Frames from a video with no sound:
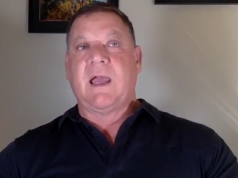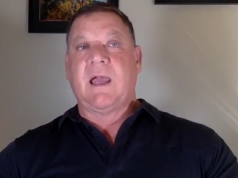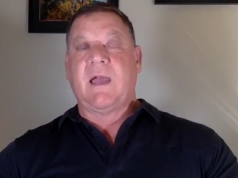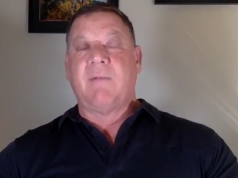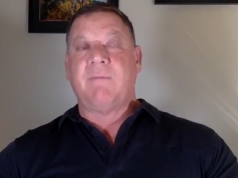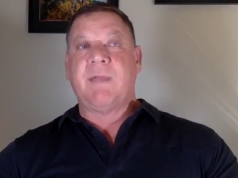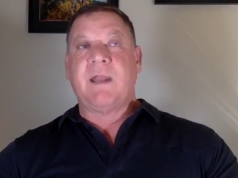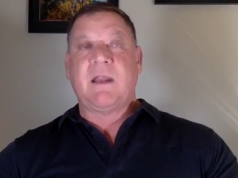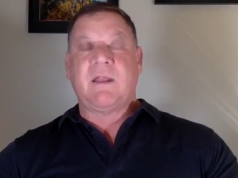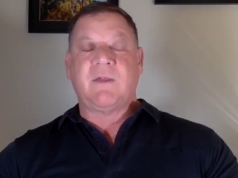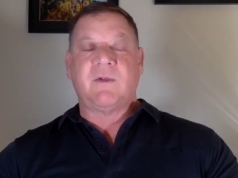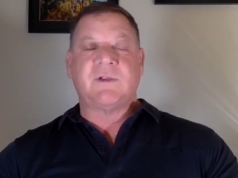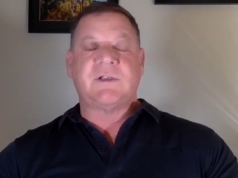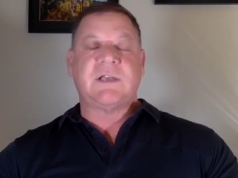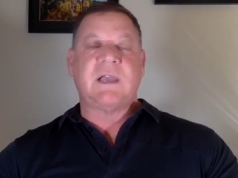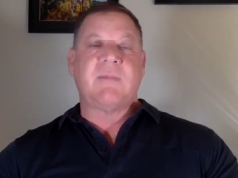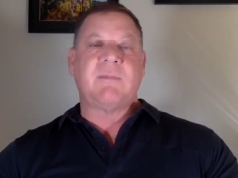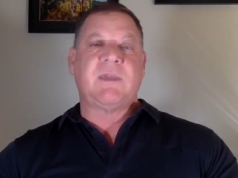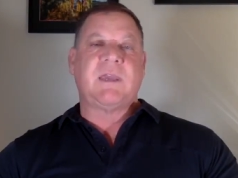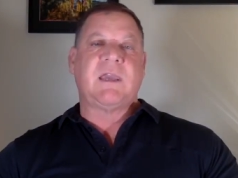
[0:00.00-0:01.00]
Many of those
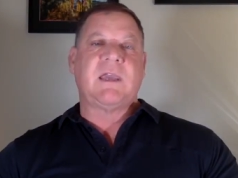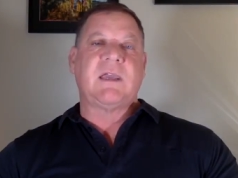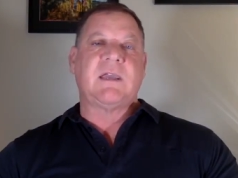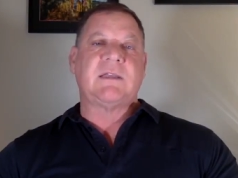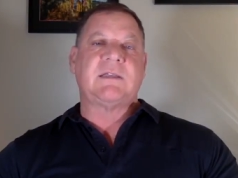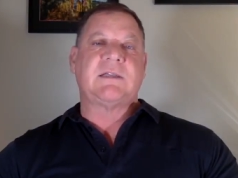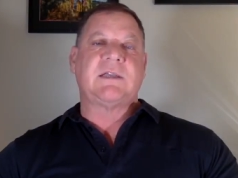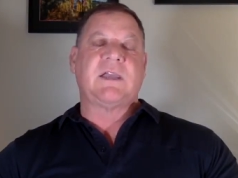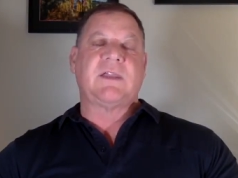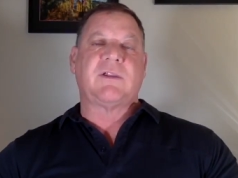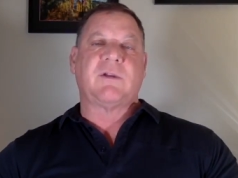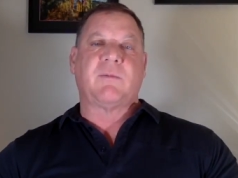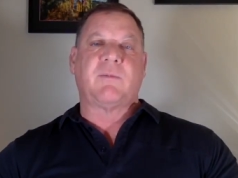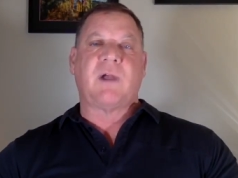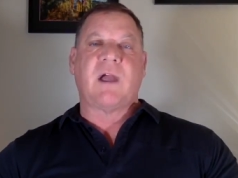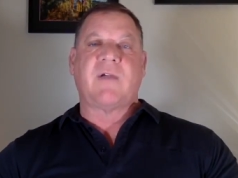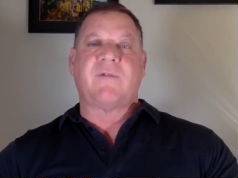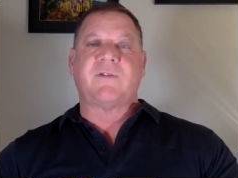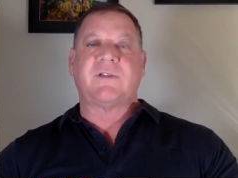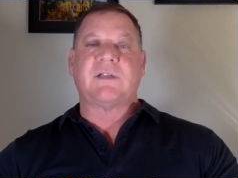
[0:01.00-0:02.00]
same kids get their
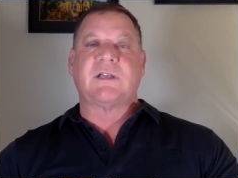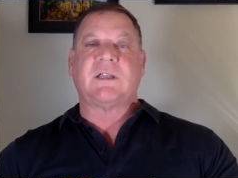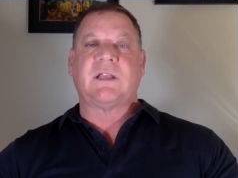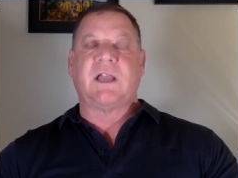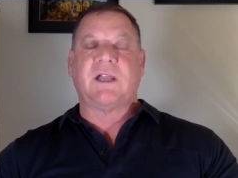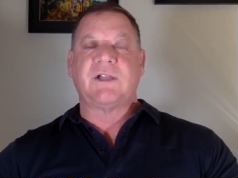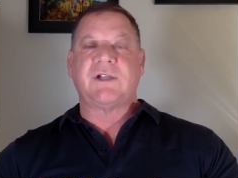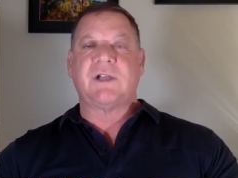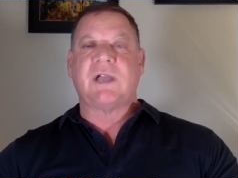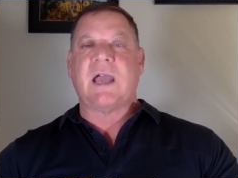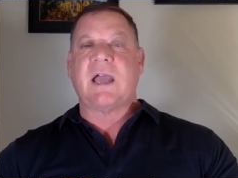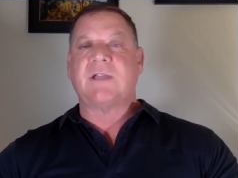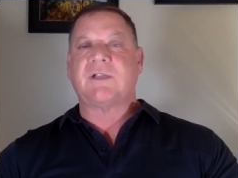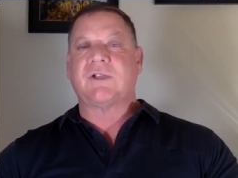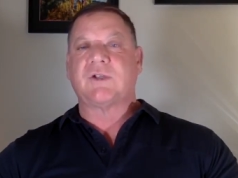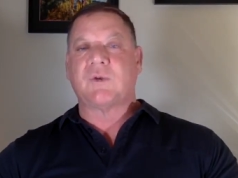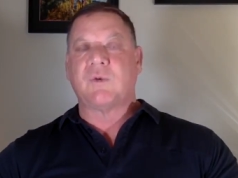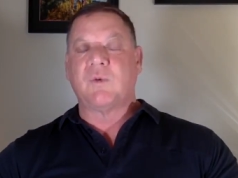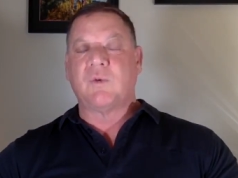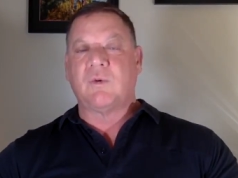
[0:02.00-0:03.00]
breakfast and lunch at
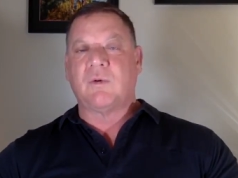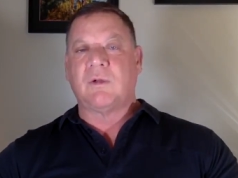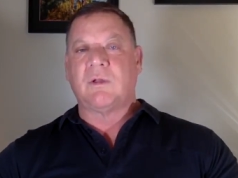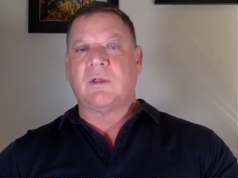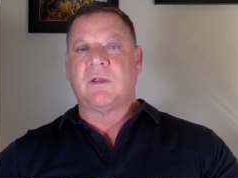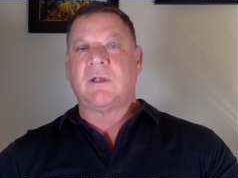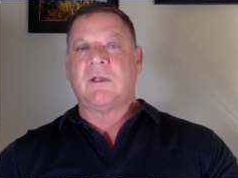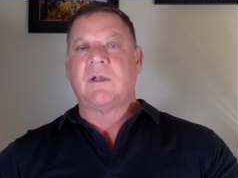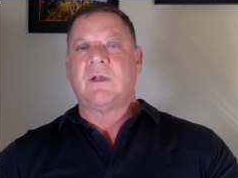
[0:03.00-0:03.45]
school,